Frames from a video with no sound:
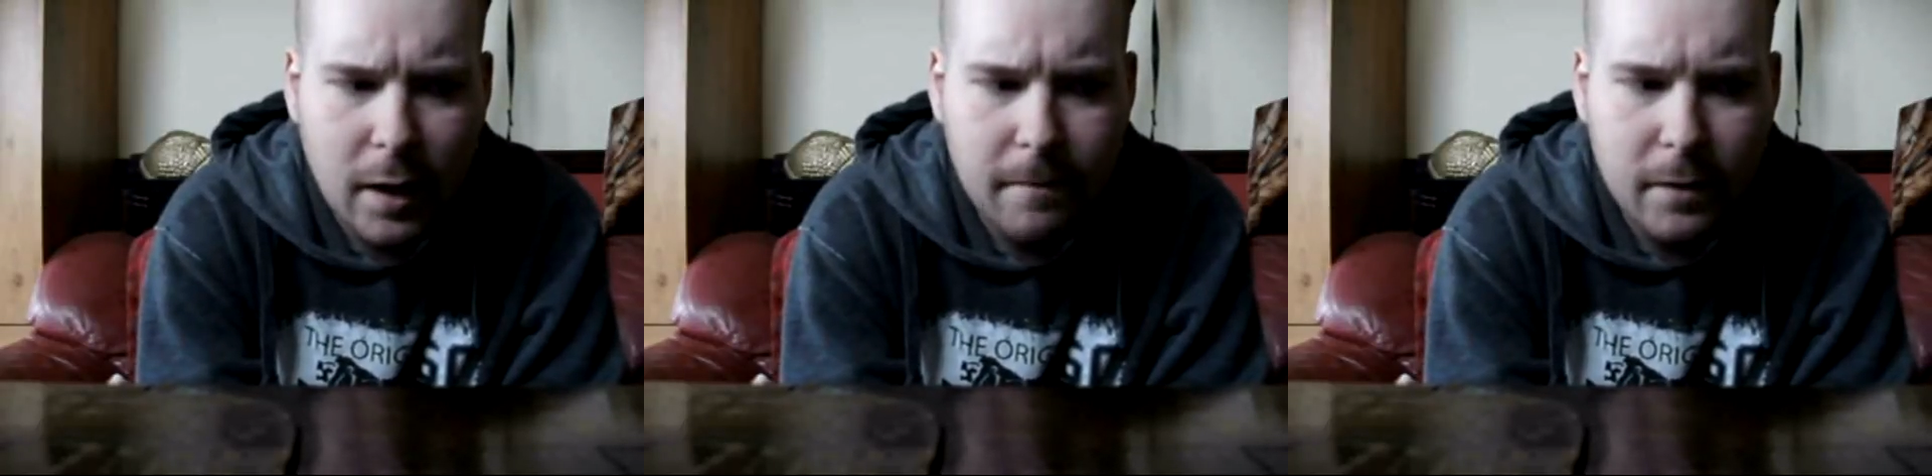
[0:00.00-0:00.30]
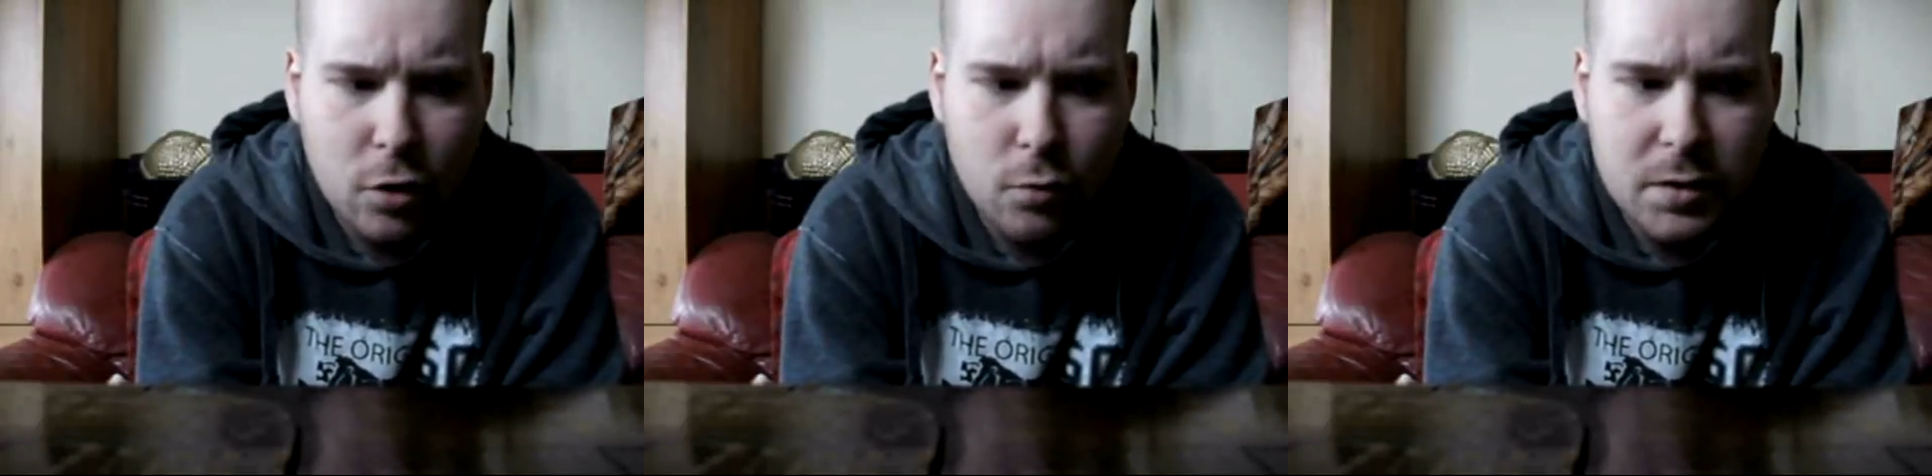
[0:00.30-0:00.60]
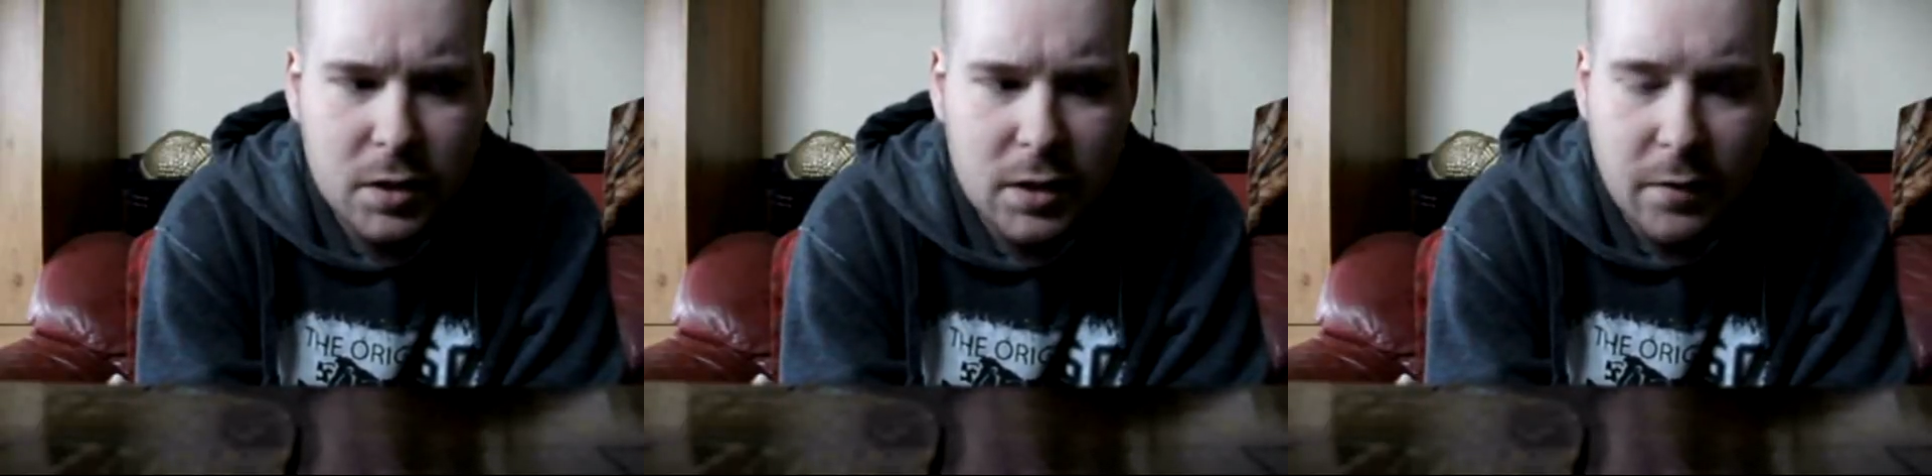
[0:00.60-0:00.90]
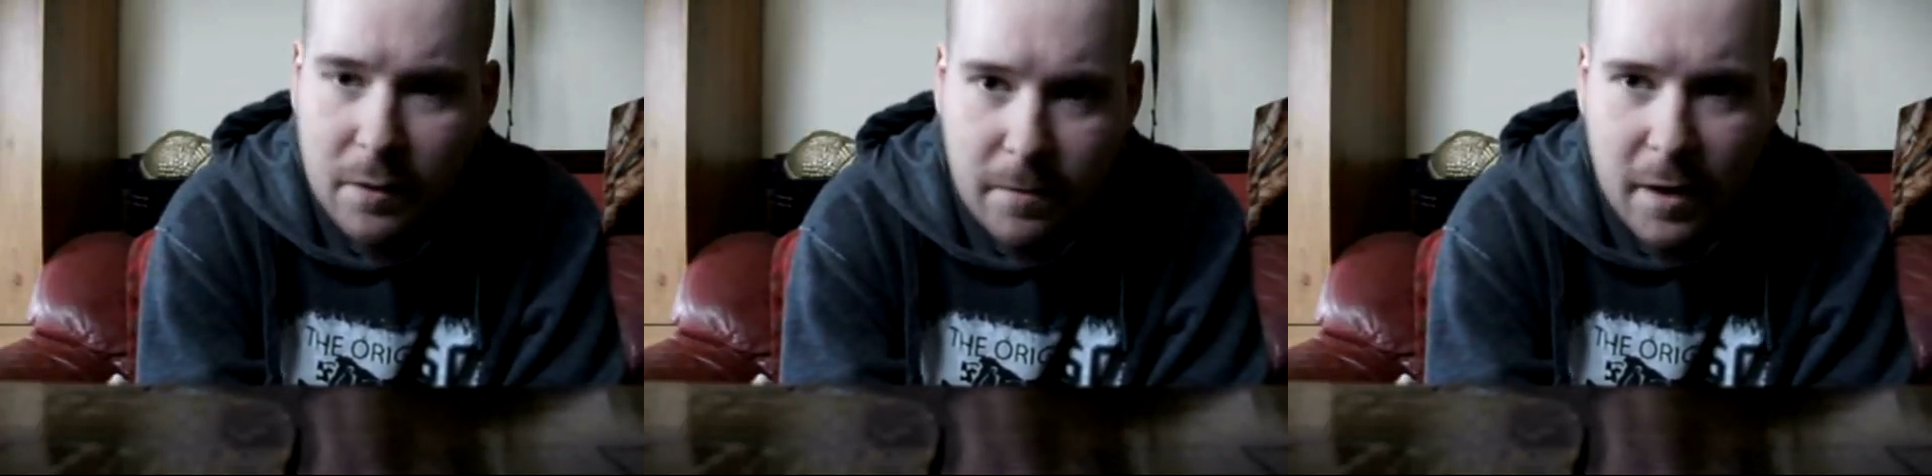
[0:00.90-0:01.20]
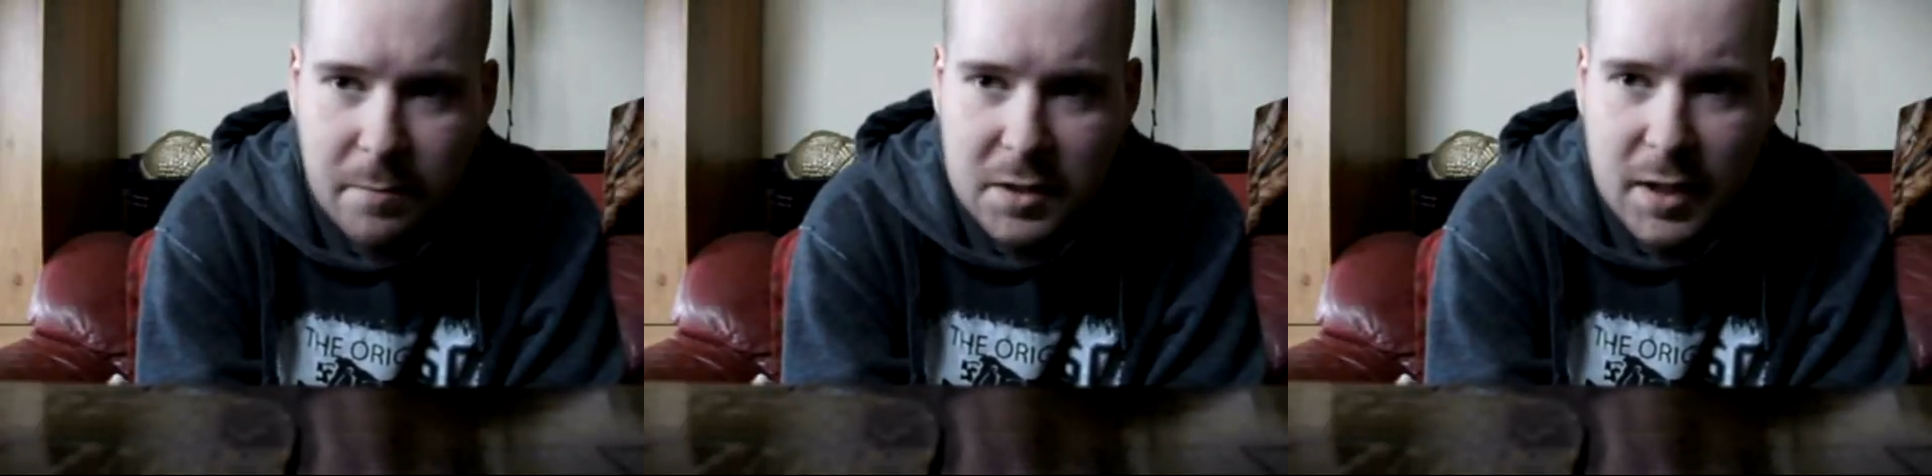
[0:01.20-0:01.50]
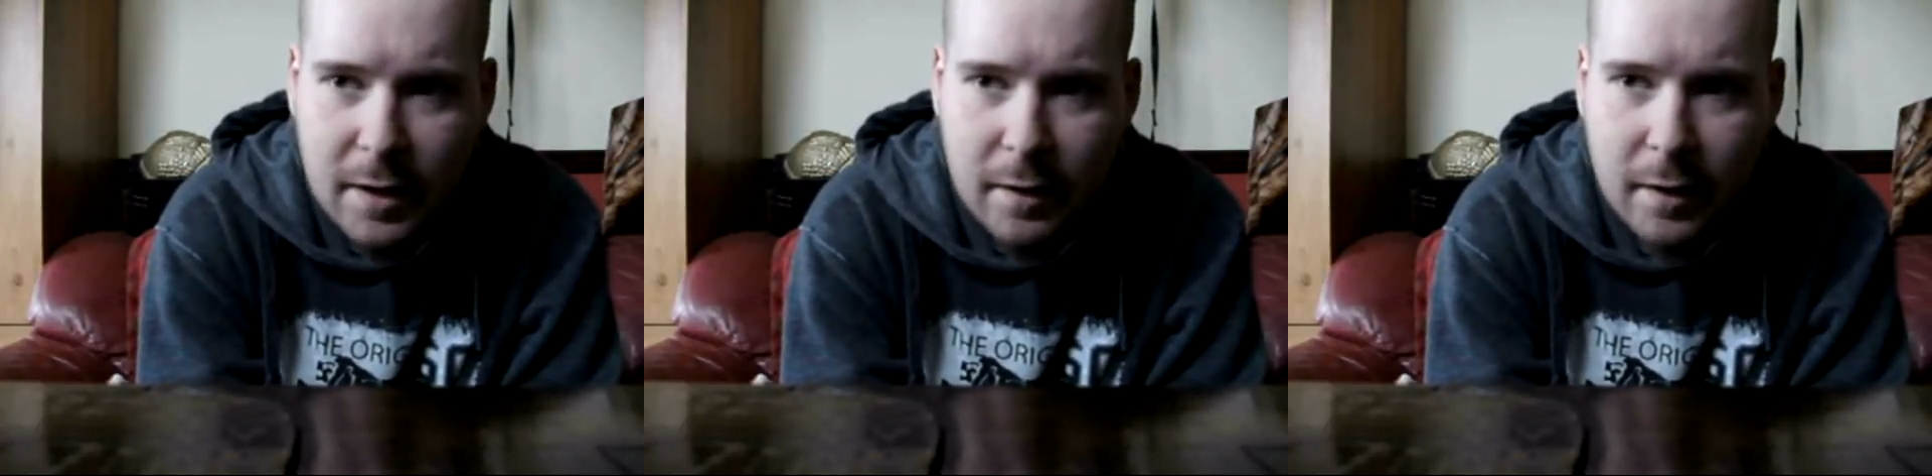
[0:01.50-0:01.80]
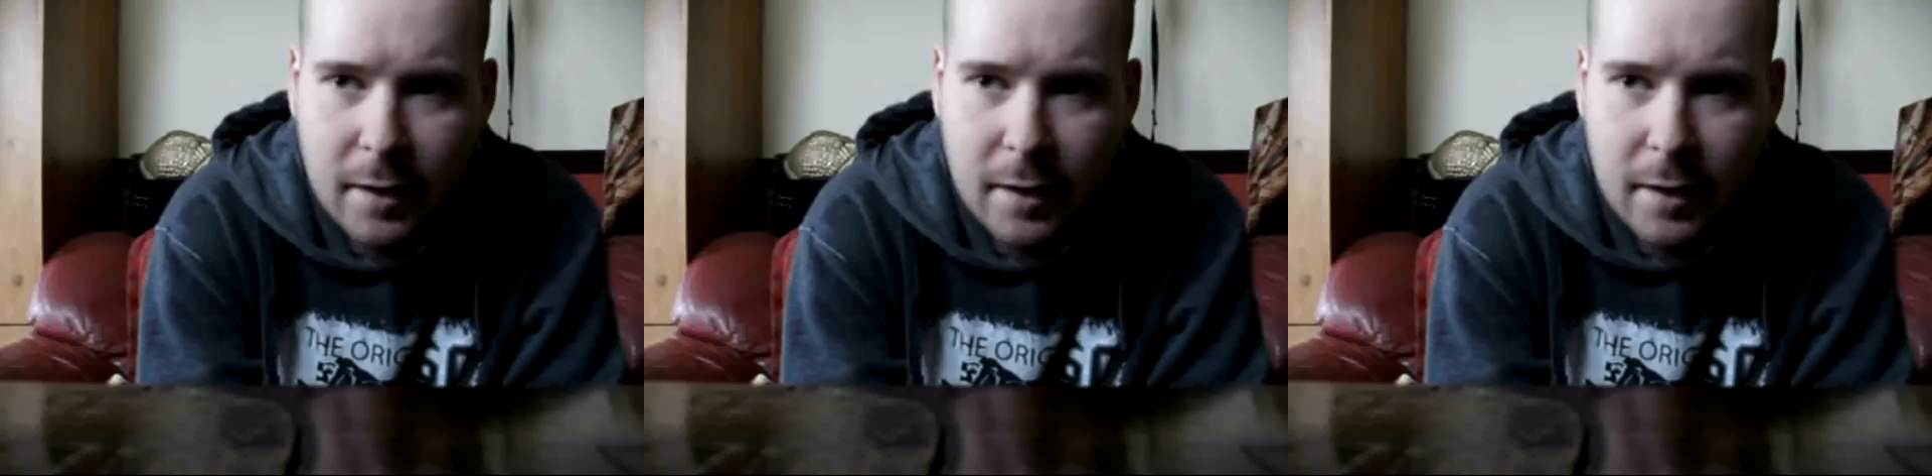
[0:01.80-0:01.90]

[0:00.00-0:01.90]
you was 75%,